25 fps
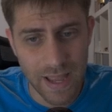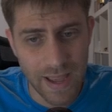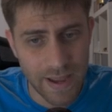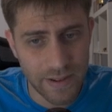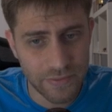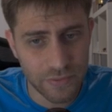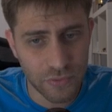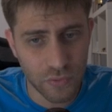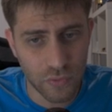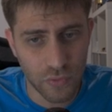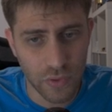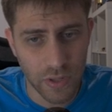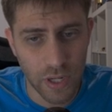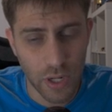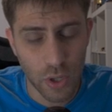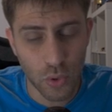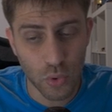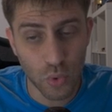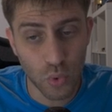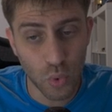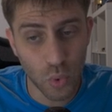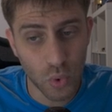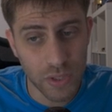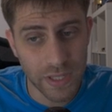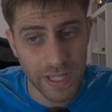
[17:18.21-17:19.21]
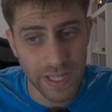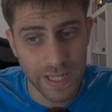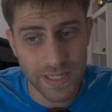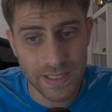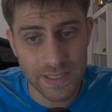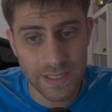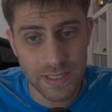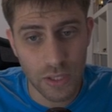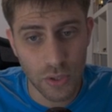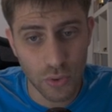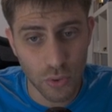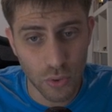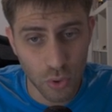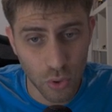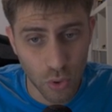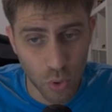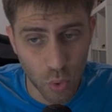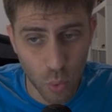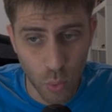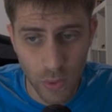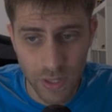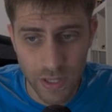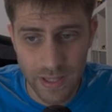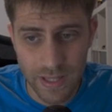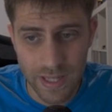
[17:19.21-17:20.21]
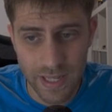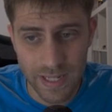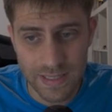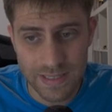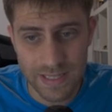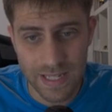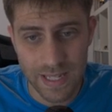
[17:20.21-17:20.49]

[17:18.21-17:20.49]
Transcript: F3, rook takes, queen takes,